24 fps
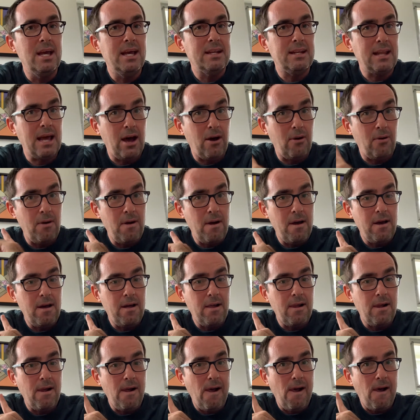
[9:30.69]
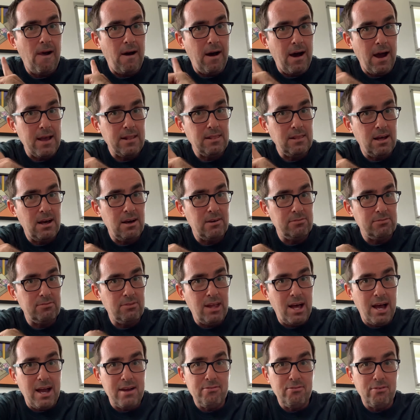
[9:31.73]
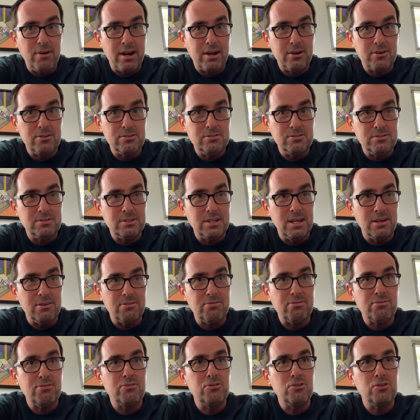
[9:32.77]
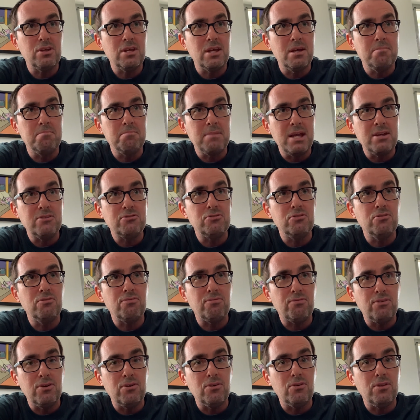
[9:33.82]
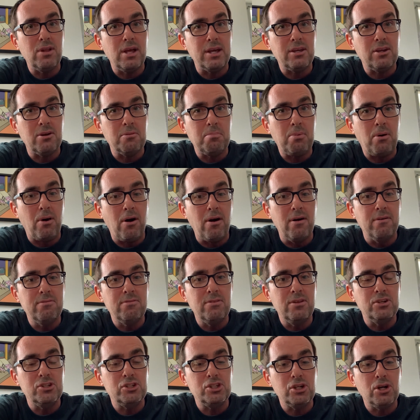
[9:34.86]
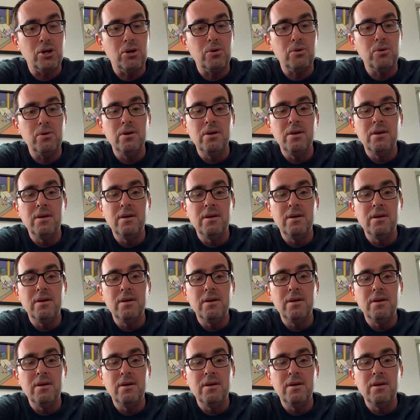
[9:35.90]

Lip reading: Now, I love live records if it makes you feel like you're part of the show.